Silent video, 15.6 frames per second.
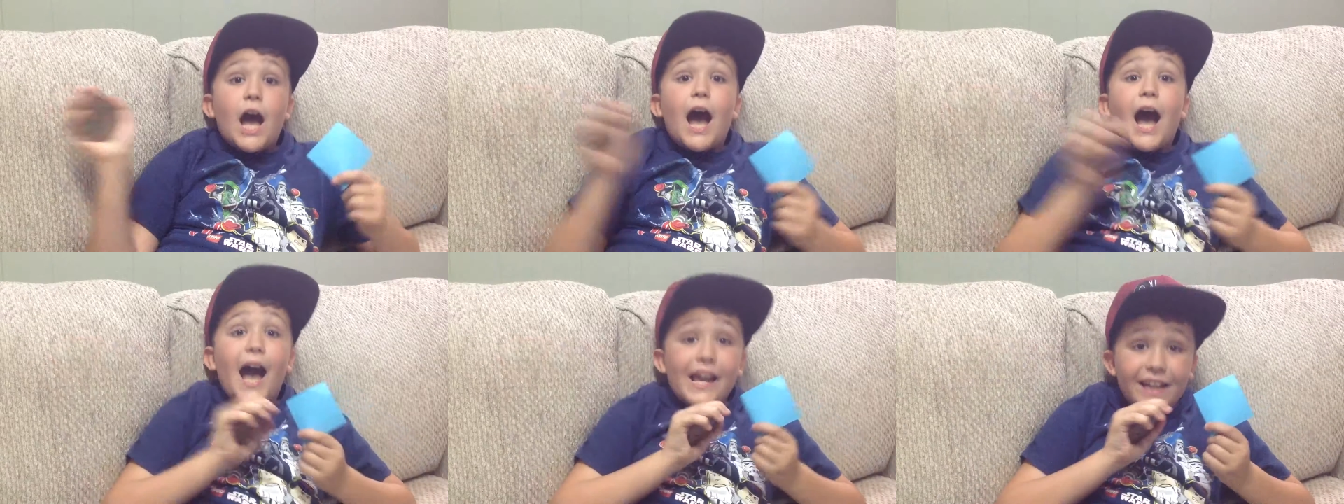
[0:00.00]

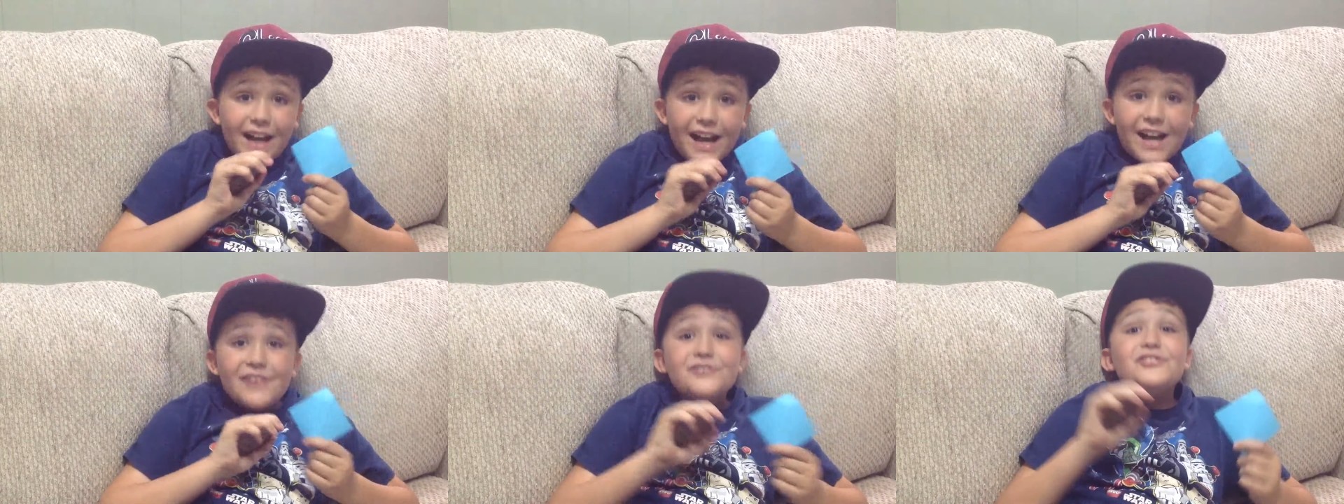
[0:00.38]
Hi
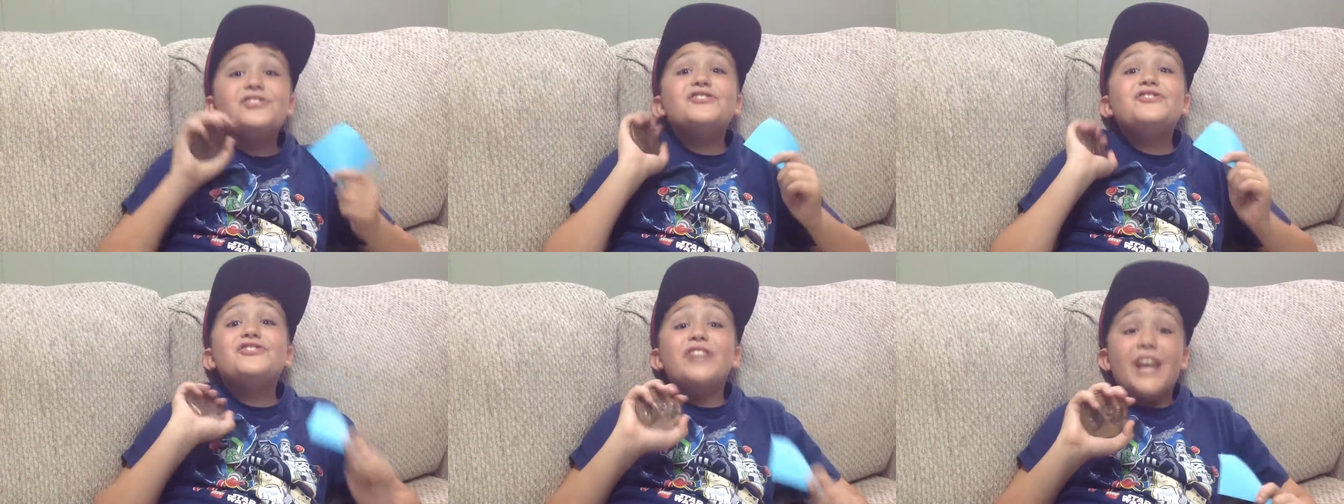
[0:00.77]
guys,
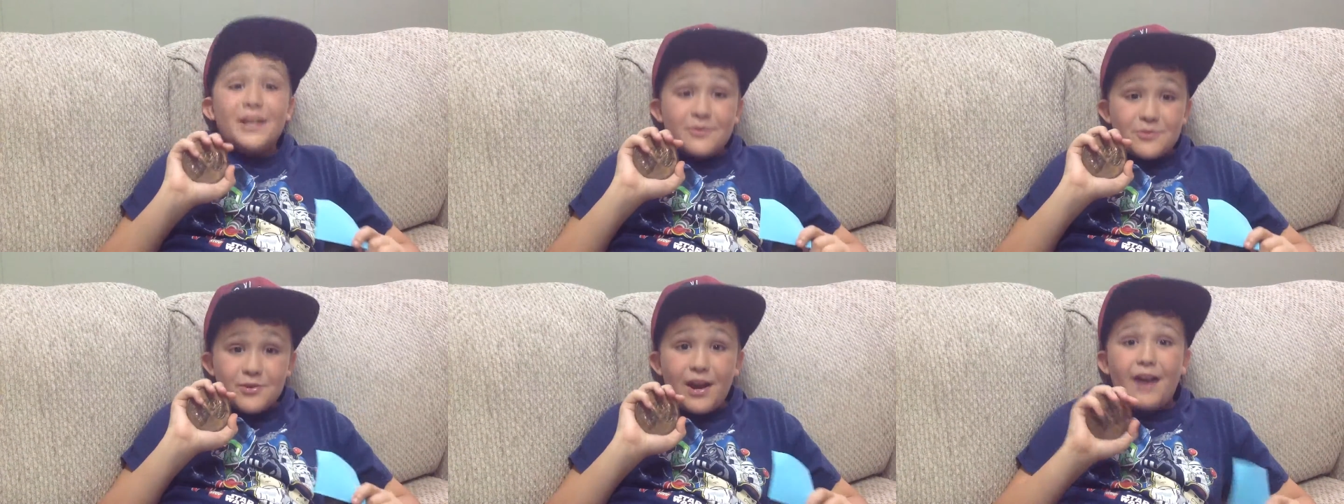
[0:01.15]
it's
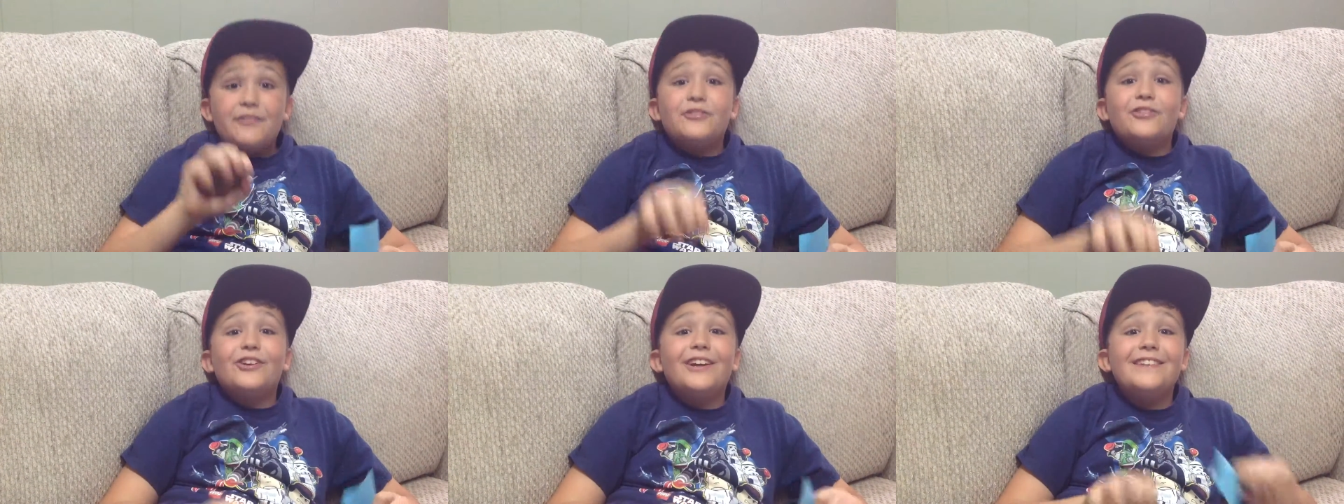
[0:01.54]
James
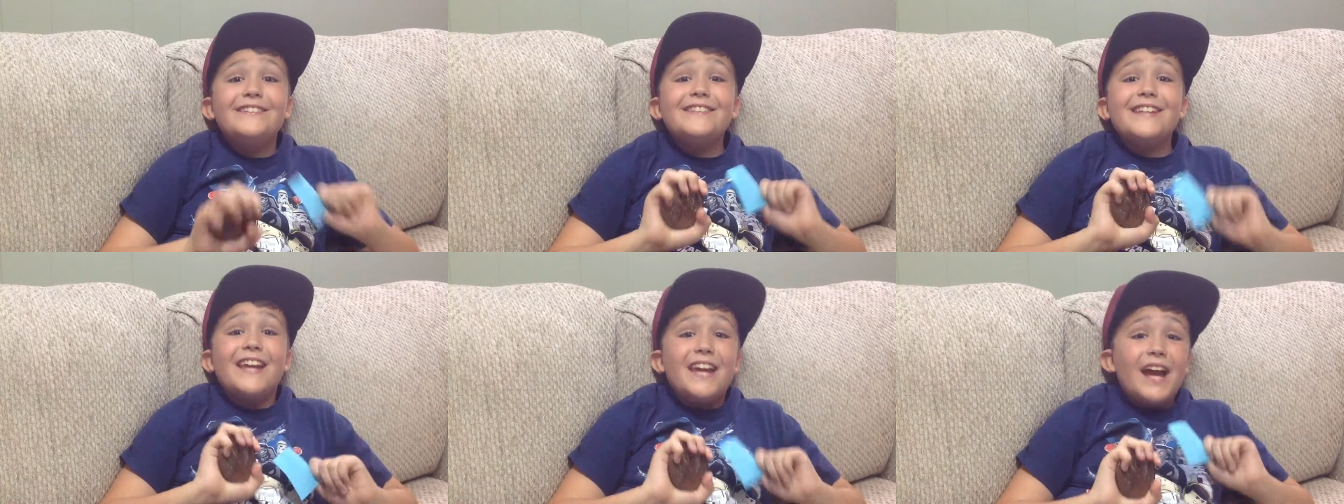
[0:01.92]
Crafter, and
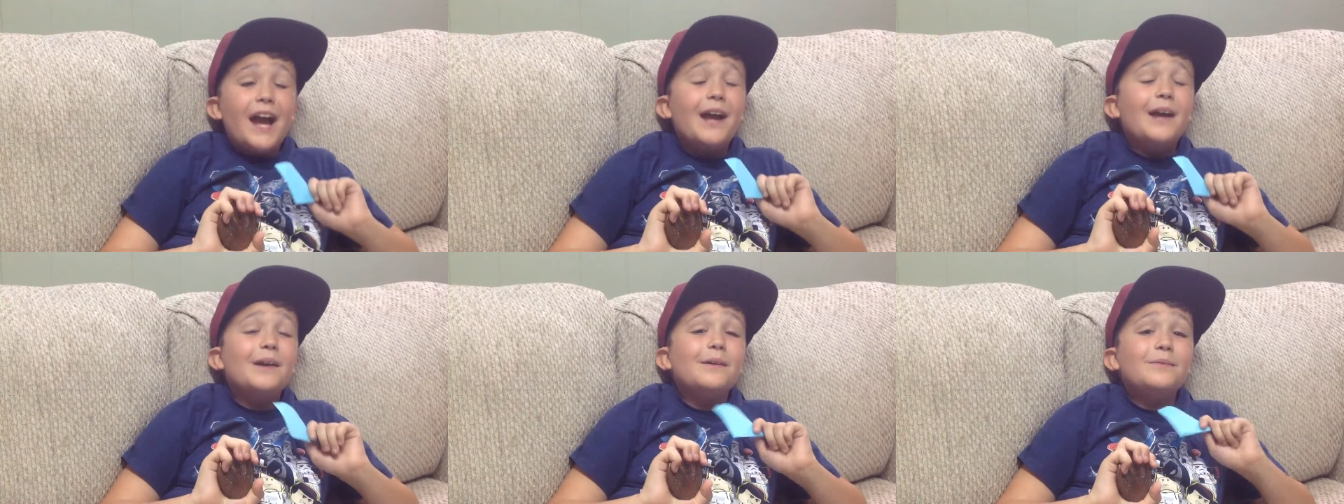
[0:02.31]
today
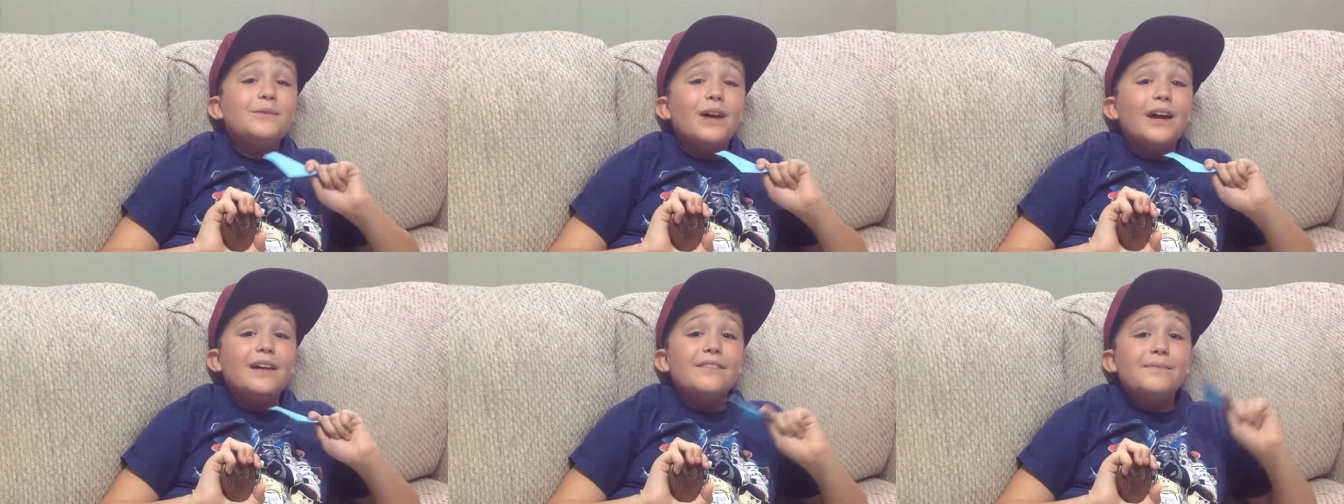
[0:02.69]
I am
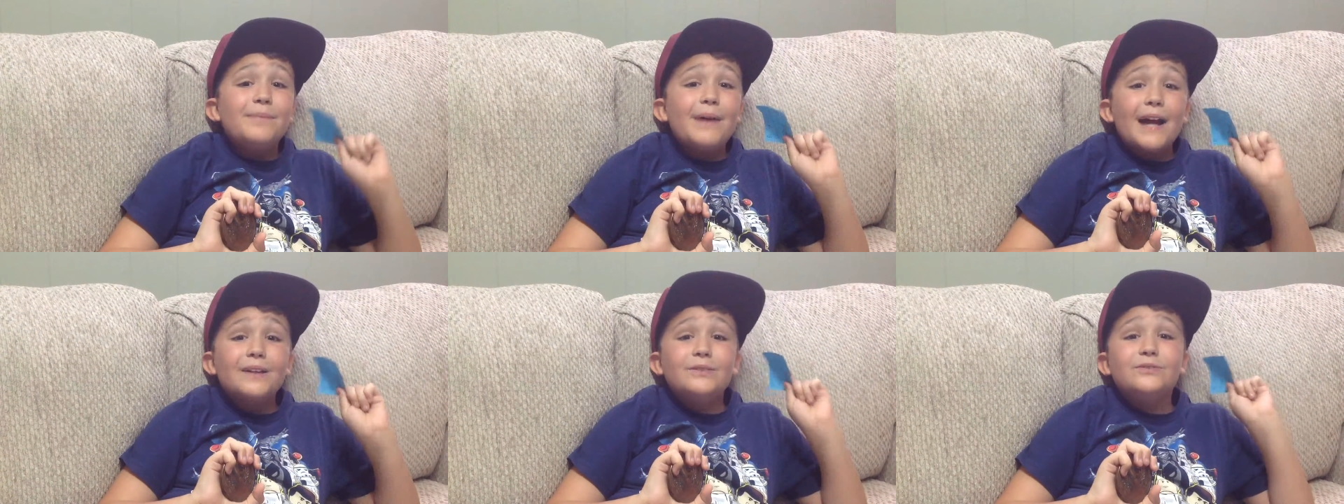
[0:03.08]
I'm
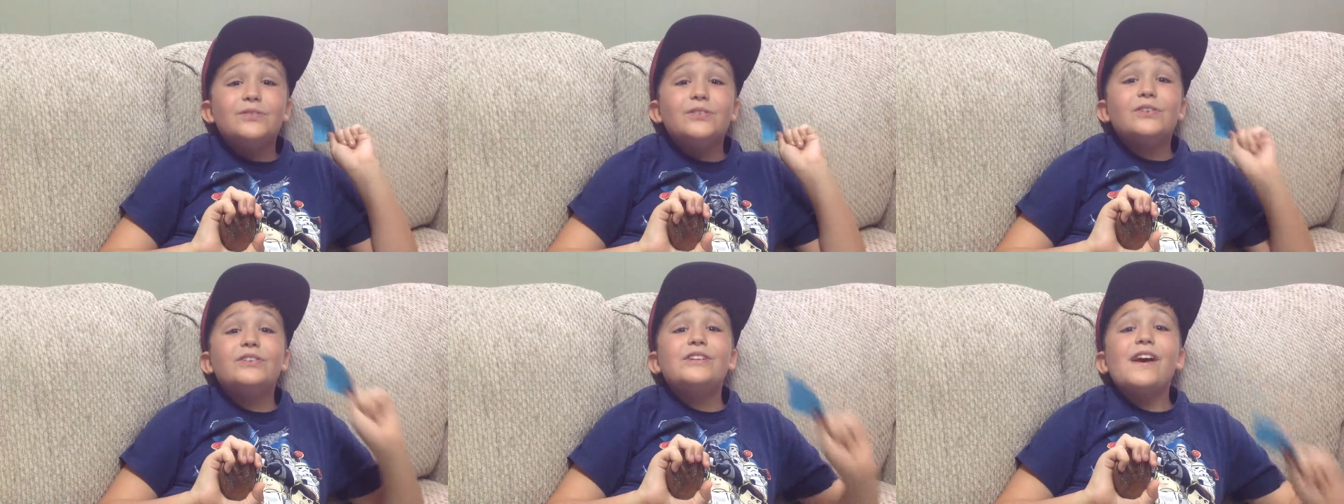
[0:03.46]
back with
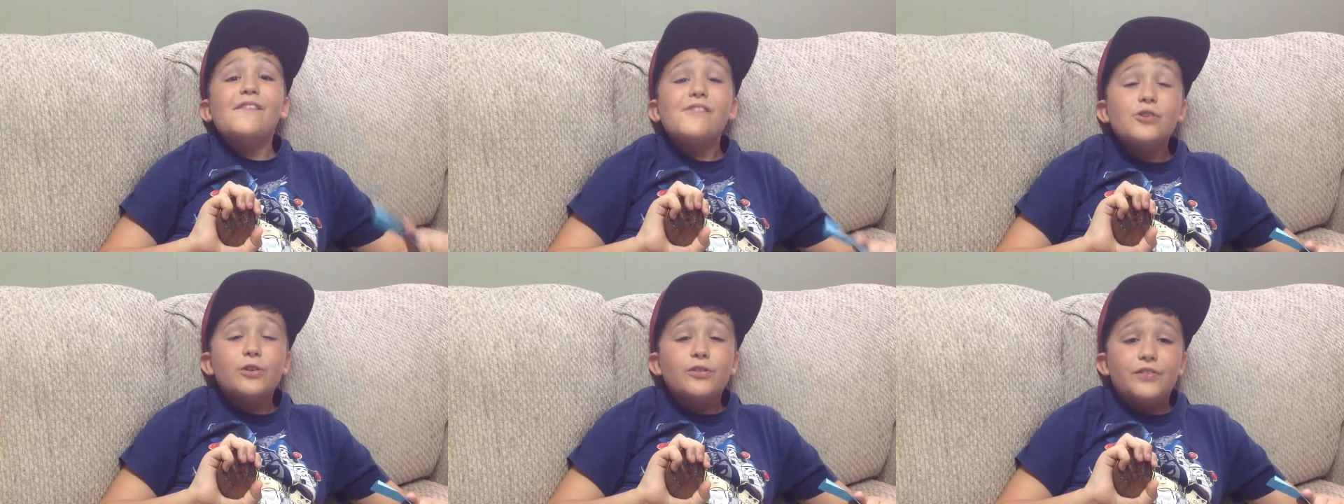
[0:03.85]

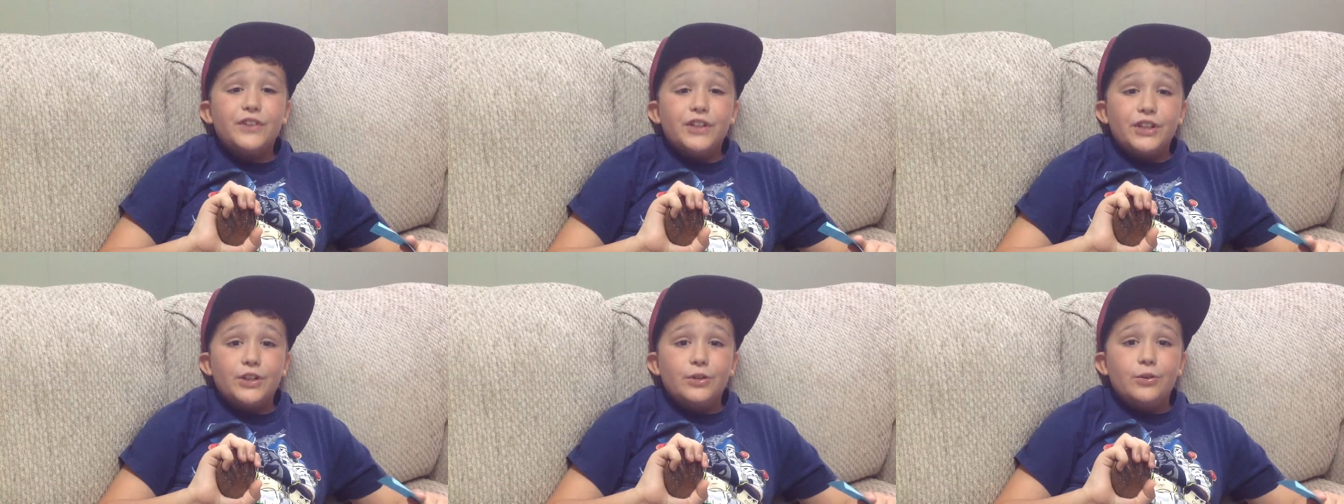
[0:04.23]
another
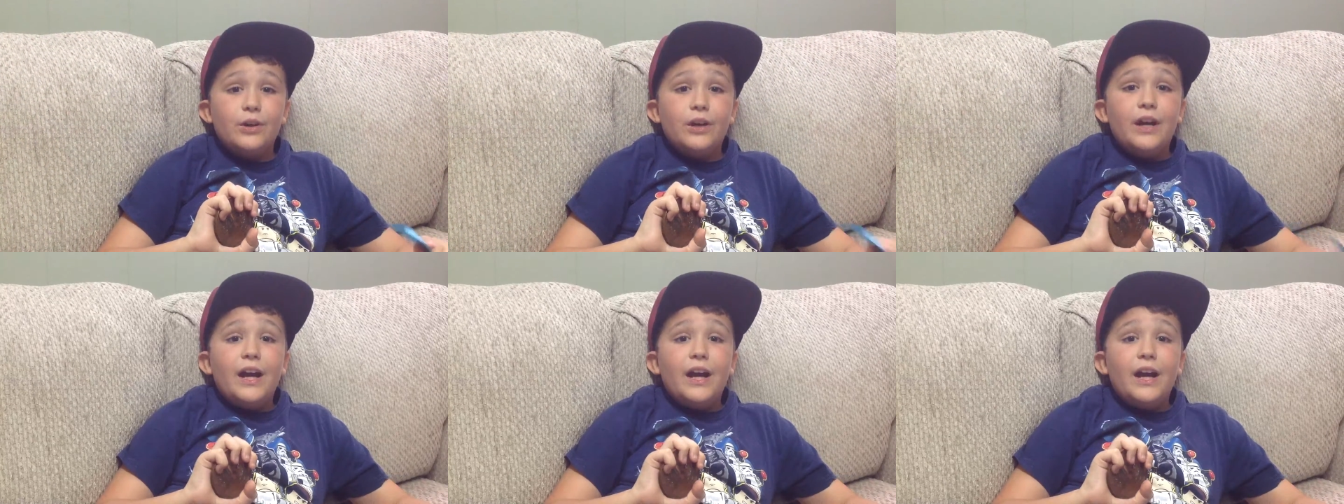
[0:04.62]
review,